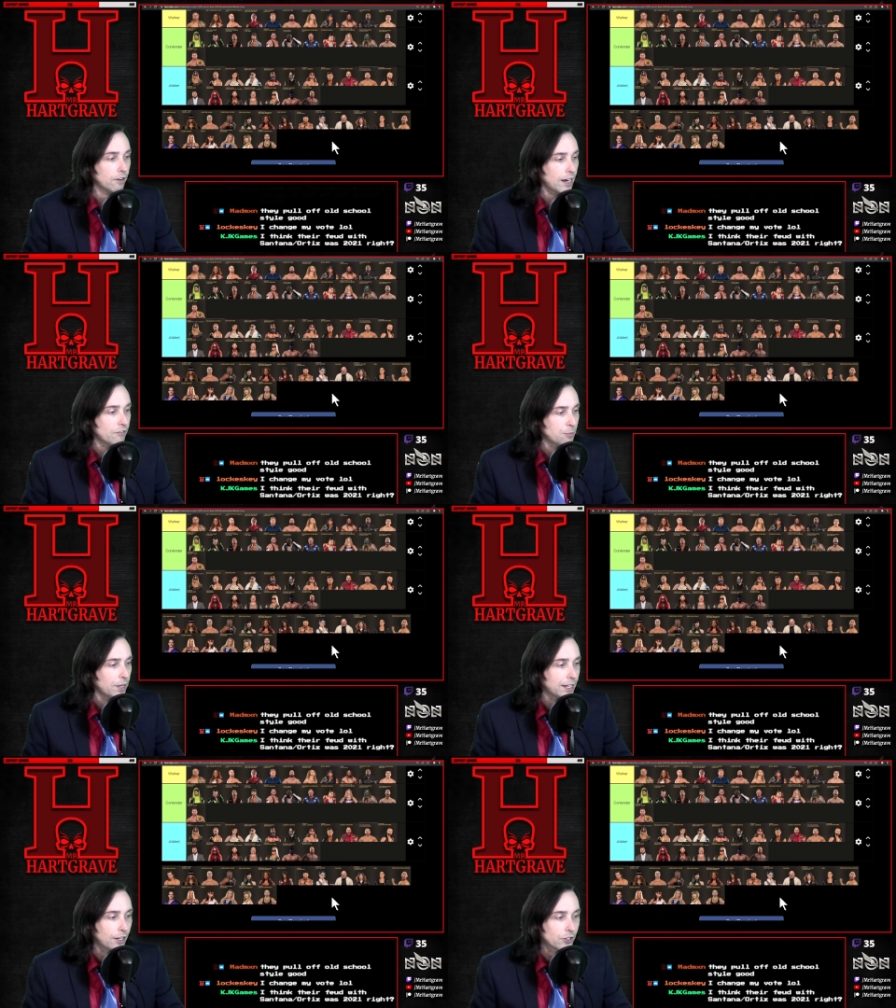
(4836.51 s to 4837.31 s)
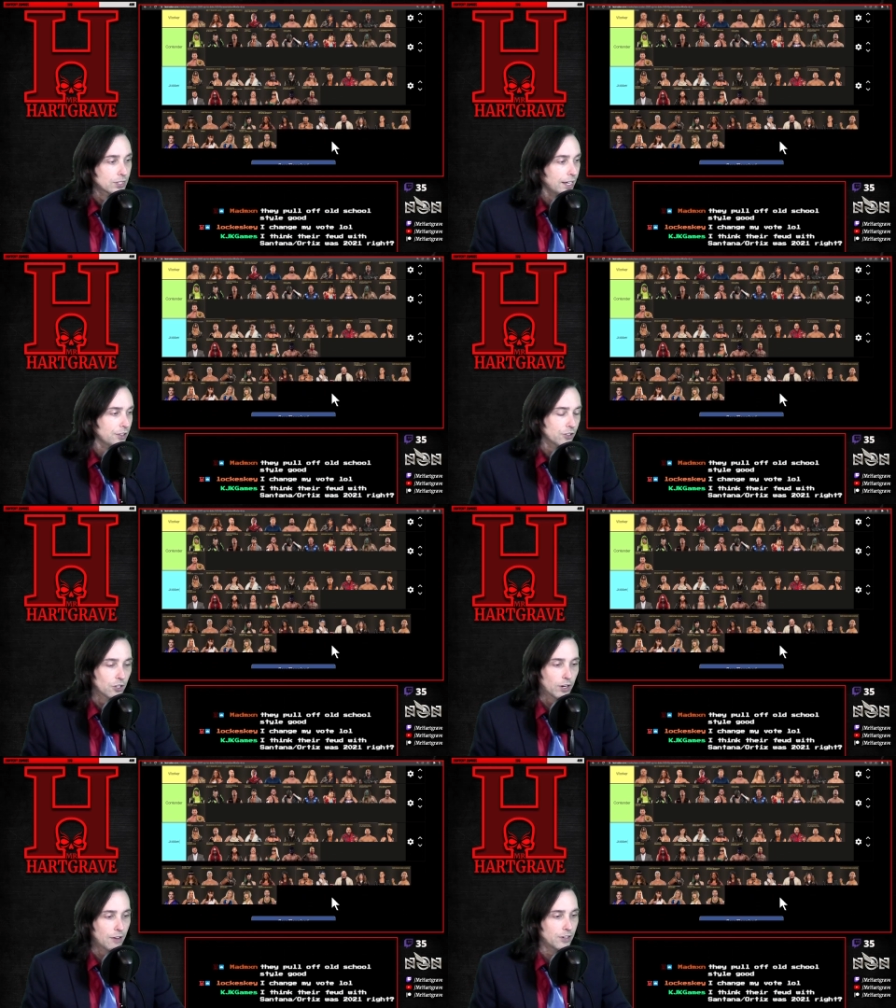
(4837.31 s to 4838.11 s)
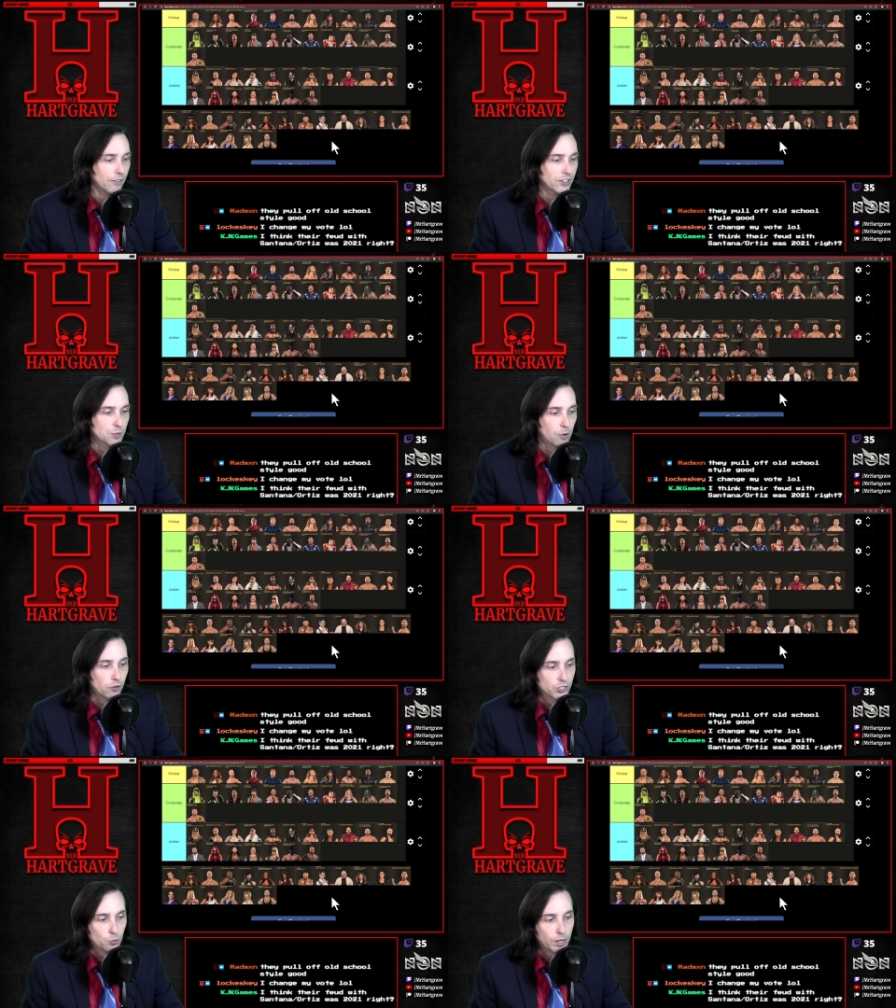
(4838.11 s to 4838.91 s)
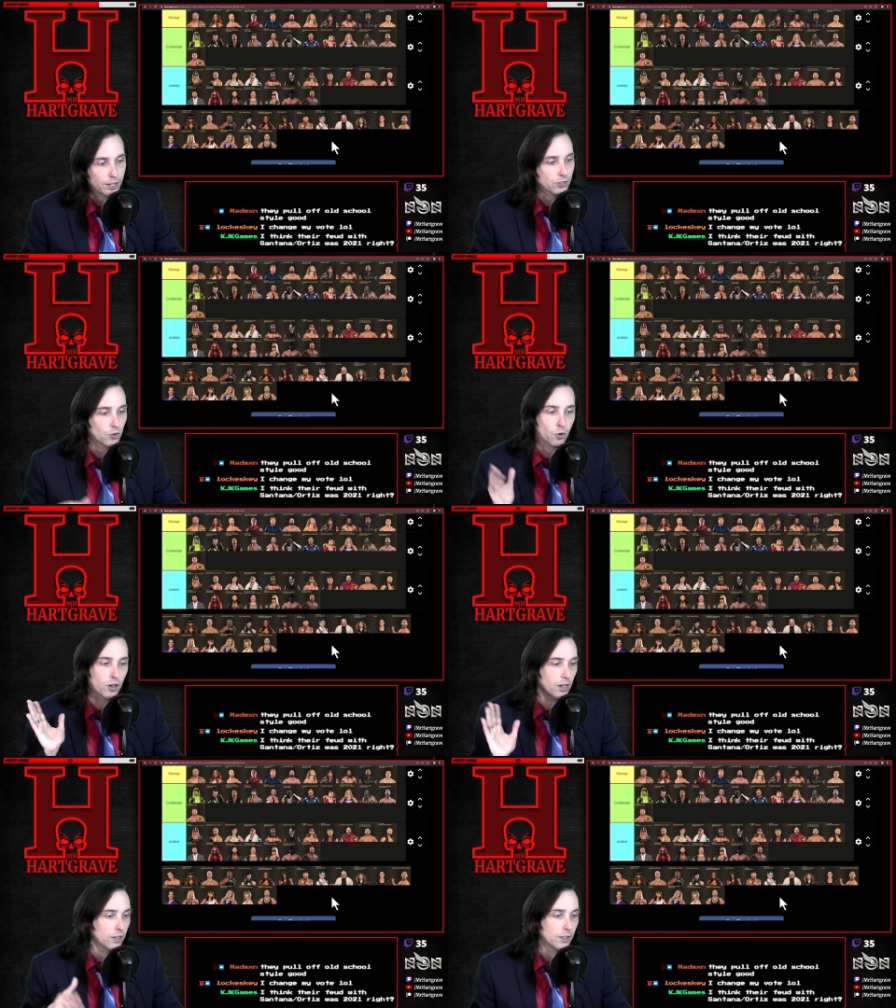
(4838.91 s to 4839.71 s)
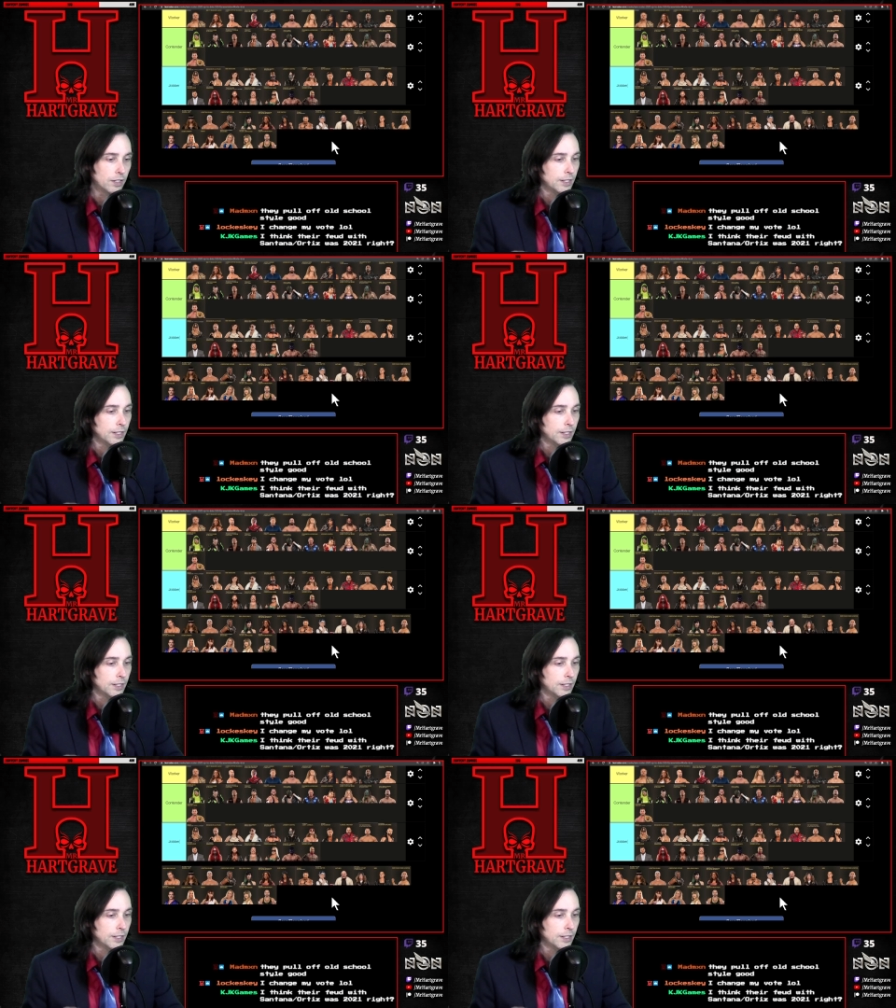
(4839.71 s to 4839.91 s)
Everybody else, I either don't have enough exposure with, or